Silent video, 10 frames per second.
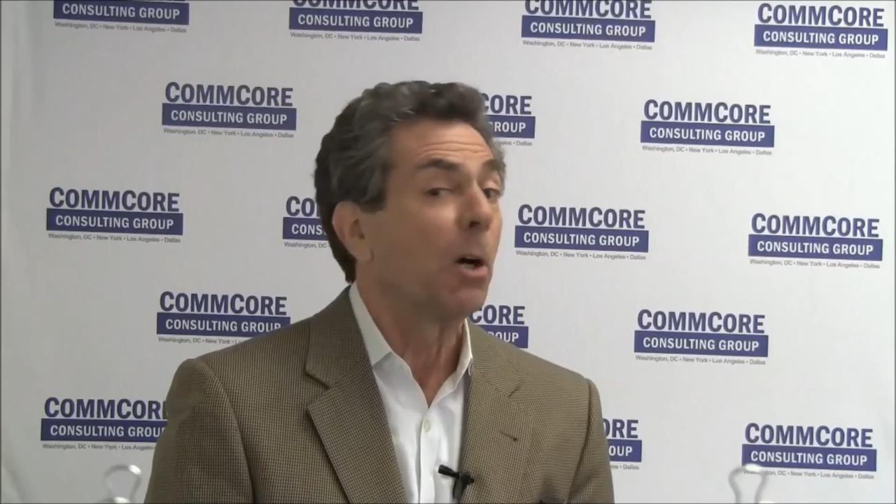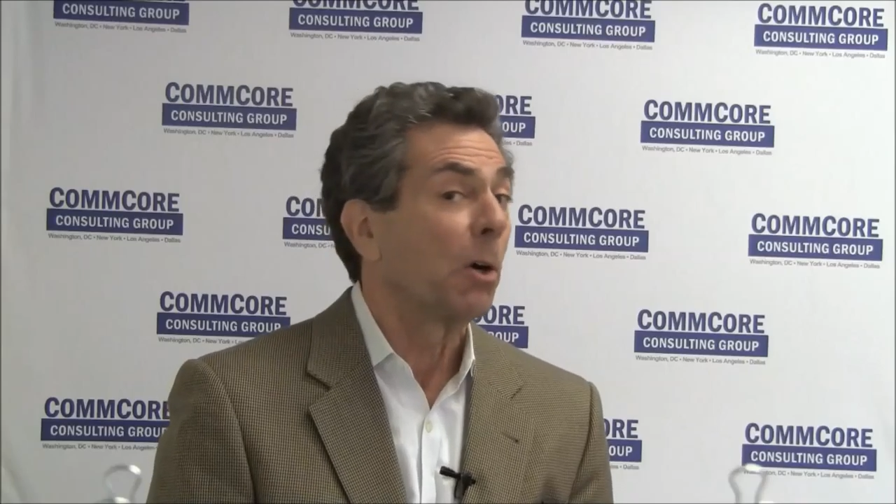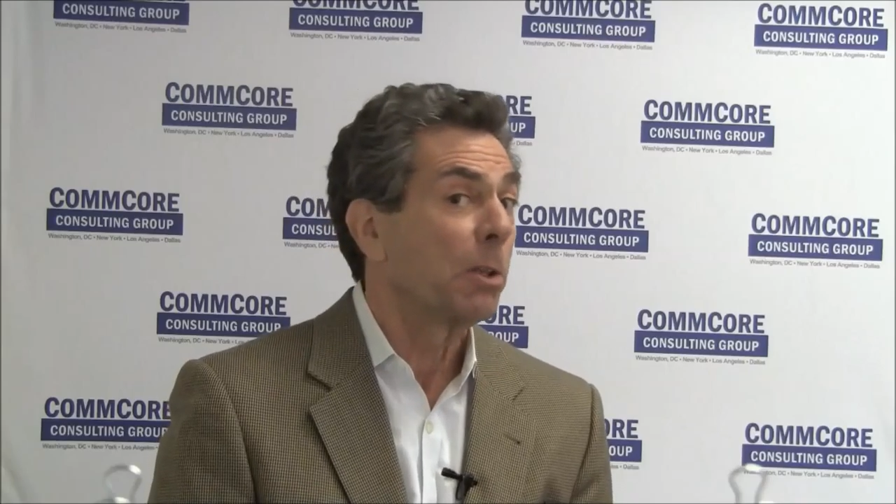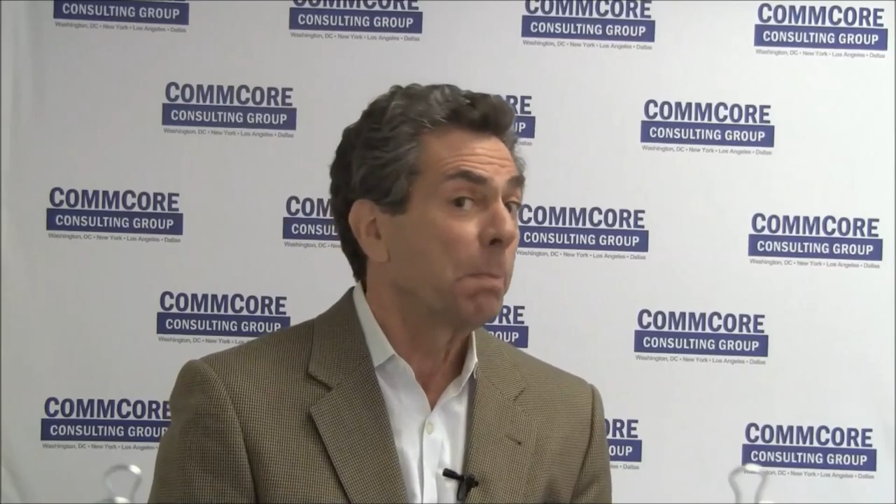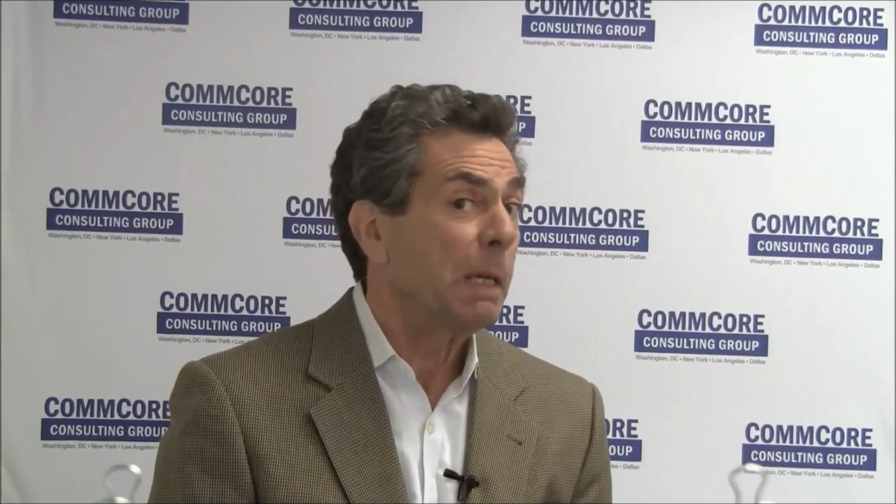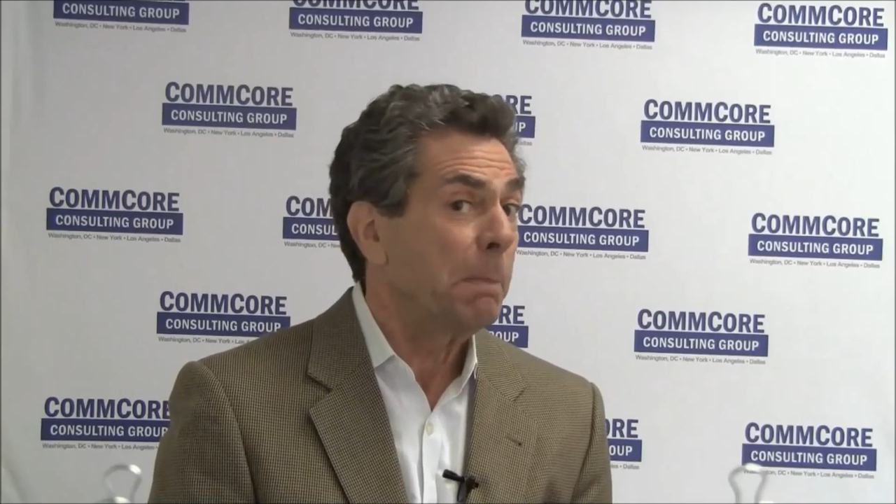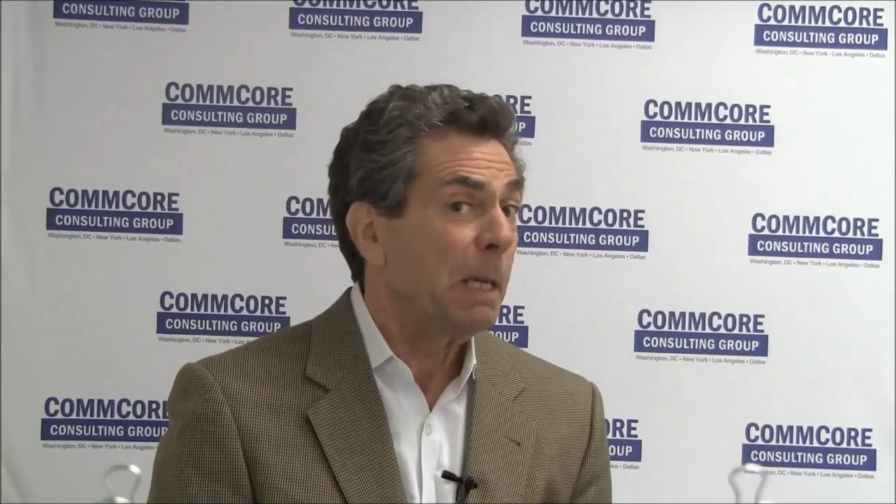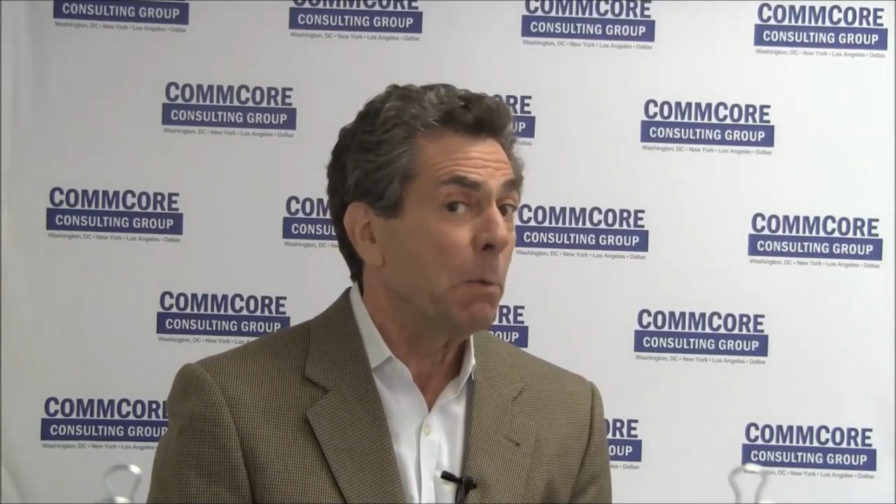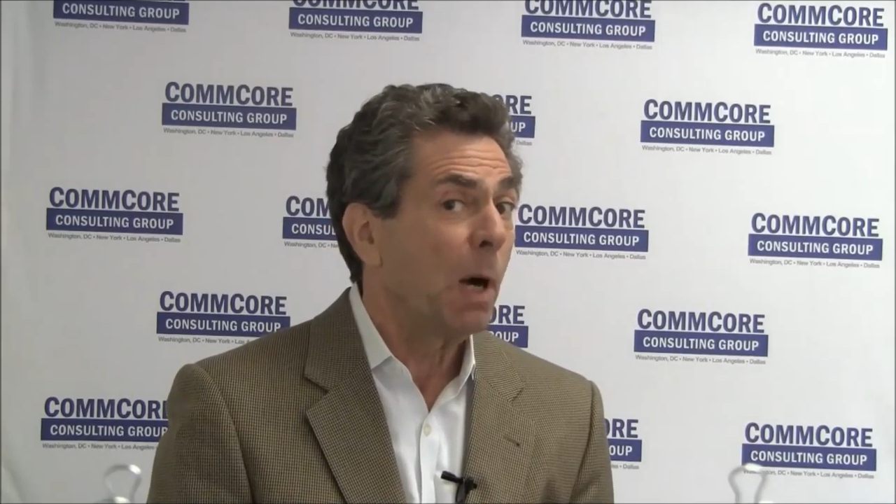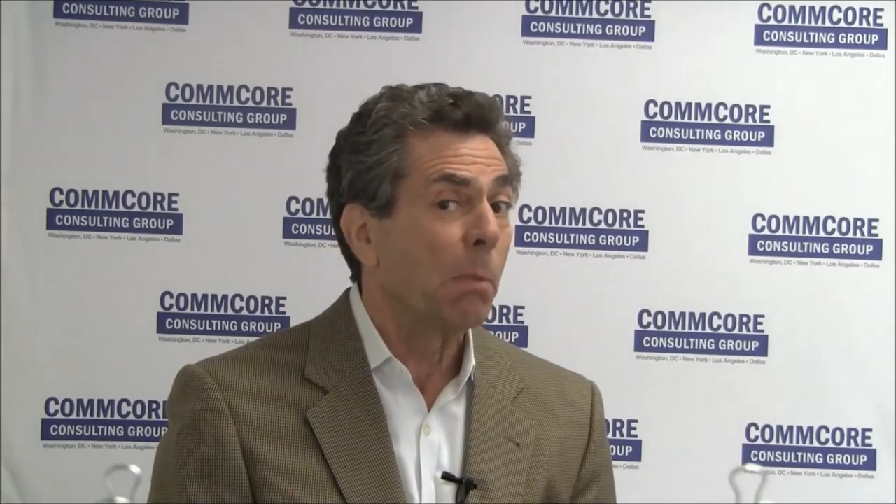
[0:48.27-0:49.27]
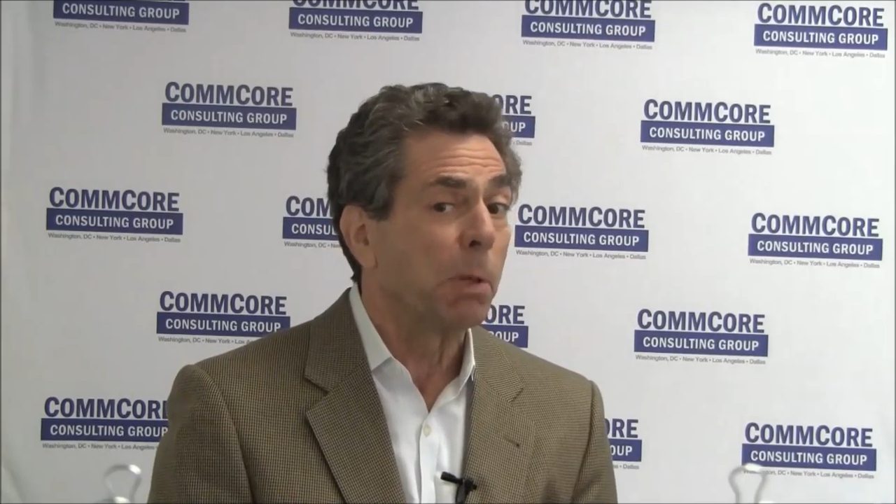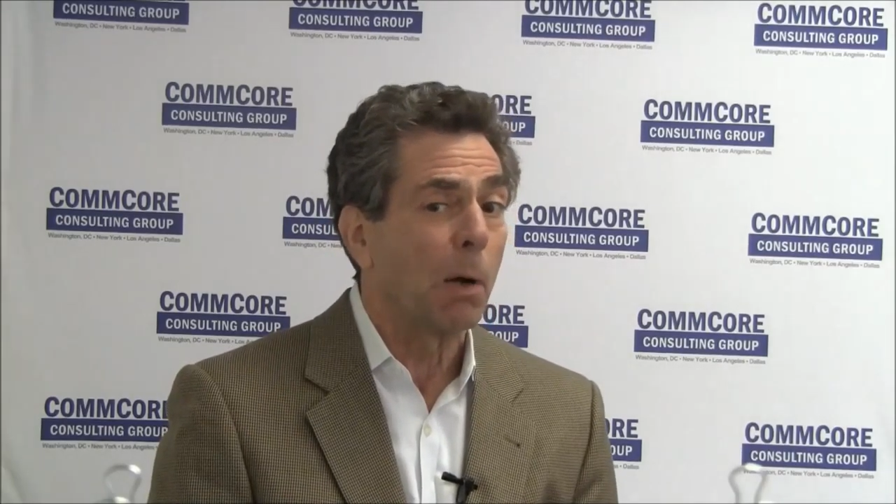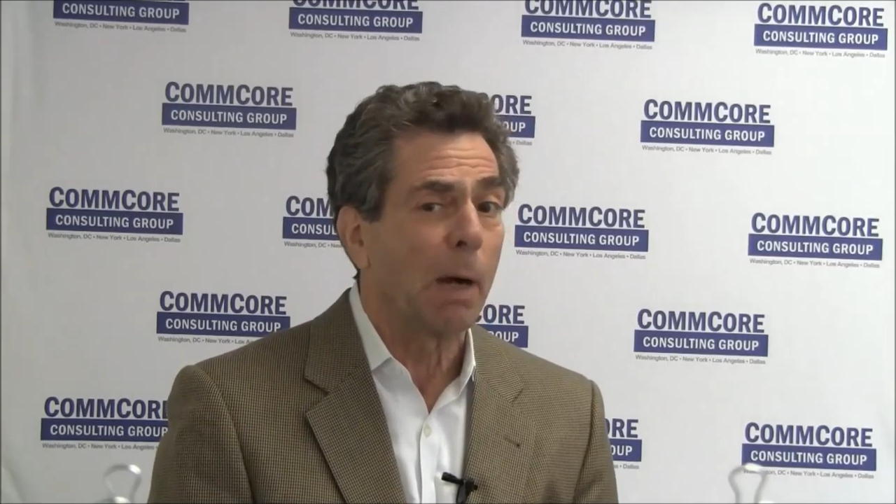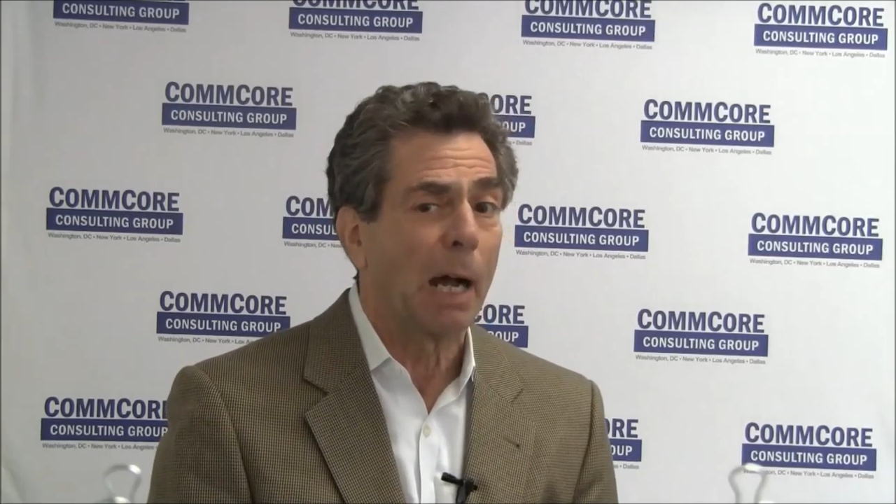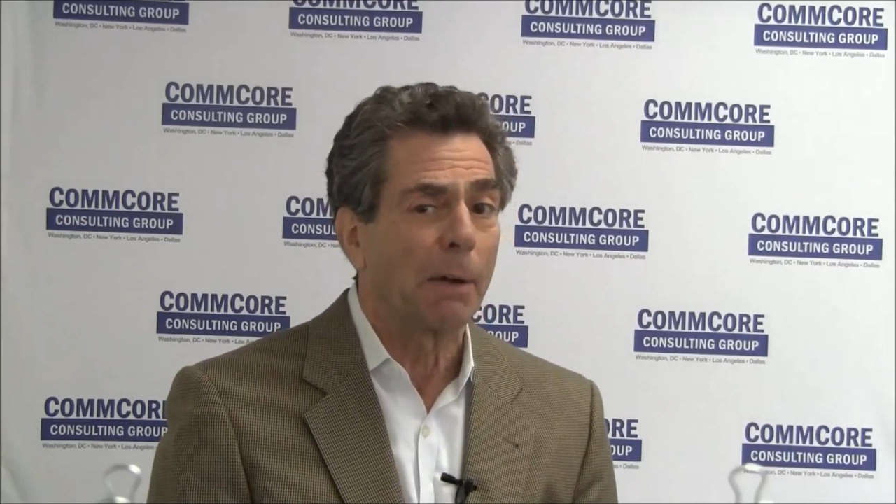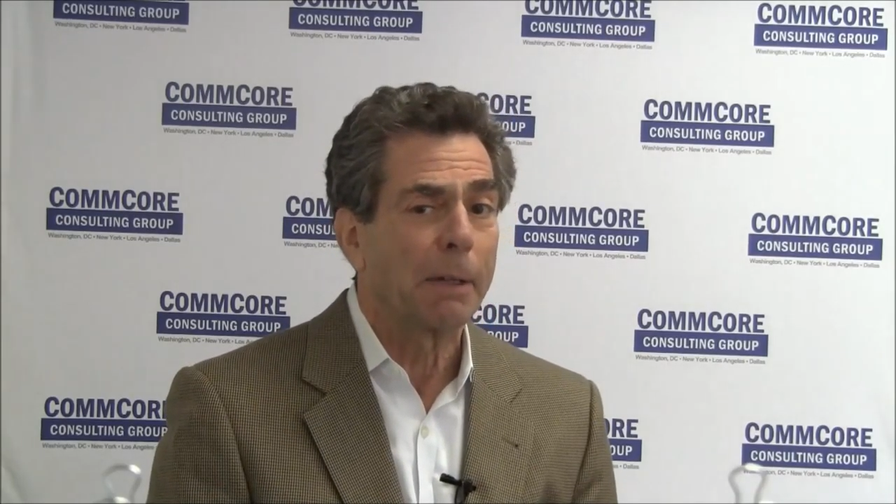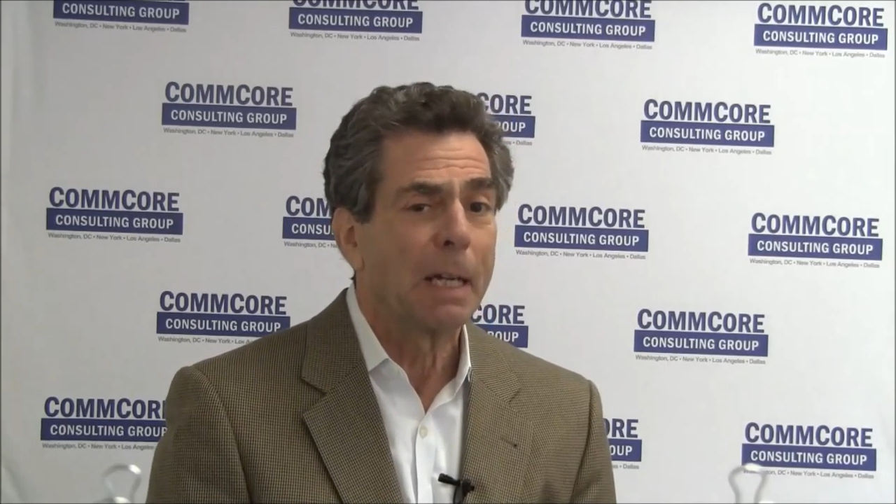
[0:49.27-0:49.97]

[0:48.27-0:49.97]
or the BP well blowout.